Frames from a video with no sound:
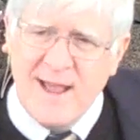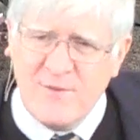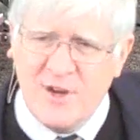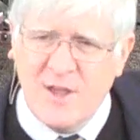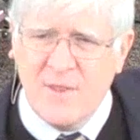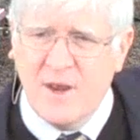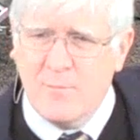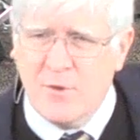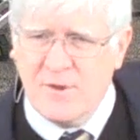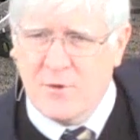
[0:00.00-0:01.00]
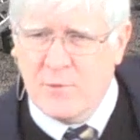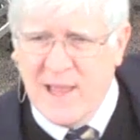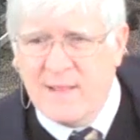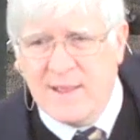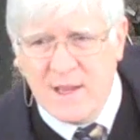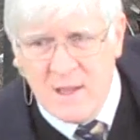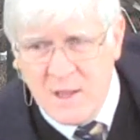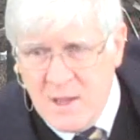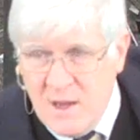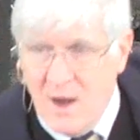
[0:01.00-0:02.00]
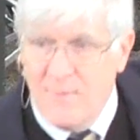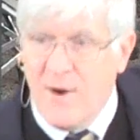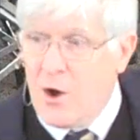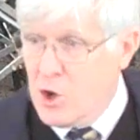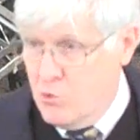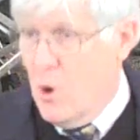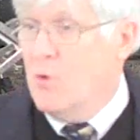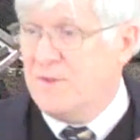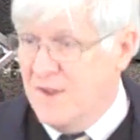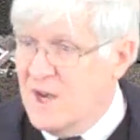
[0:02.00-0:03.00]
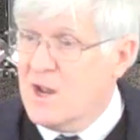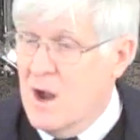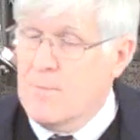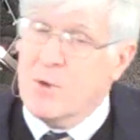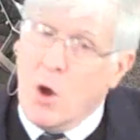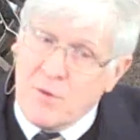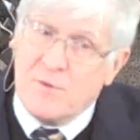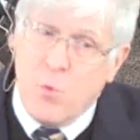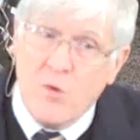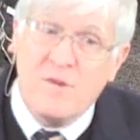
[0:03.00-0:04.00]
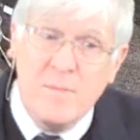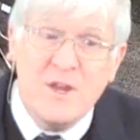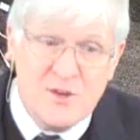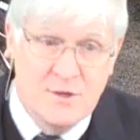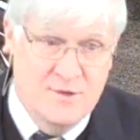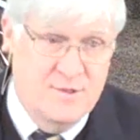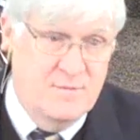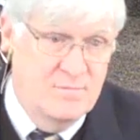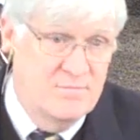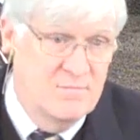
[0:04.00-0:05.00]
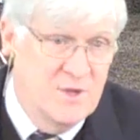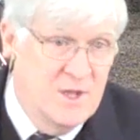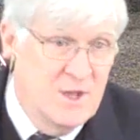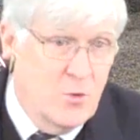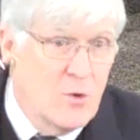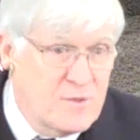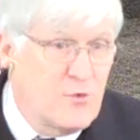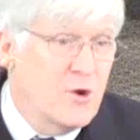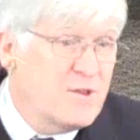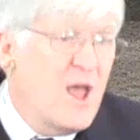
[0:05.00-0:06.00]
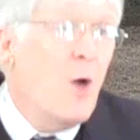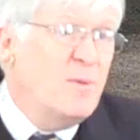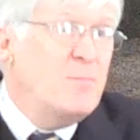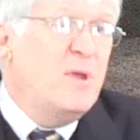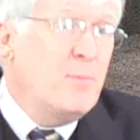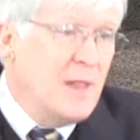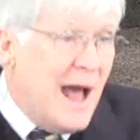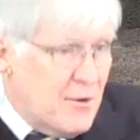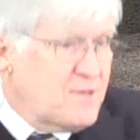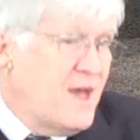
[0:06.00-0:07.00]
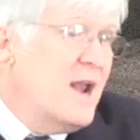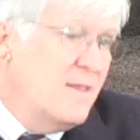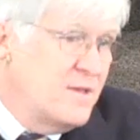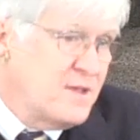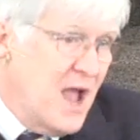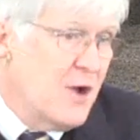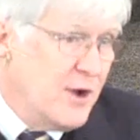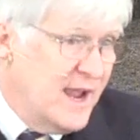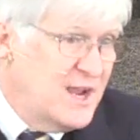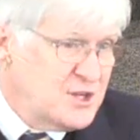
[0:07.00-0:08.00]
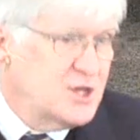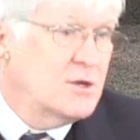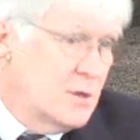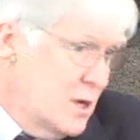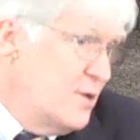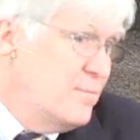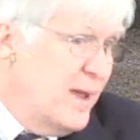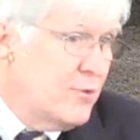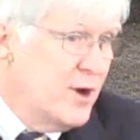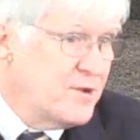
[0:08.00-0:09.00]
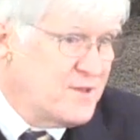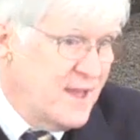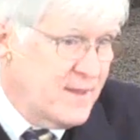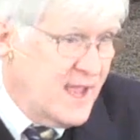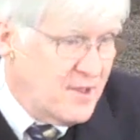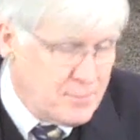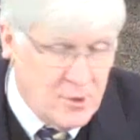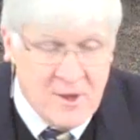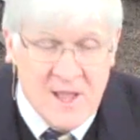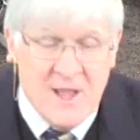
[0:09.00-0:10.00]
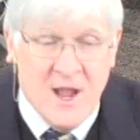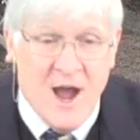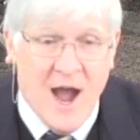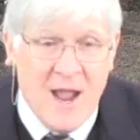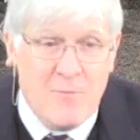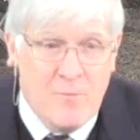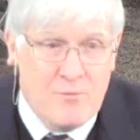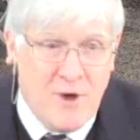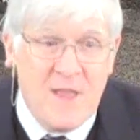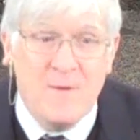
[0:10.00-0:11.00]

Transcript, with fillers: haven't done the numbers here lately, of our gross income goes towards missions. Goes towards helping people outside of this congregation under, better understand the gospel. I pray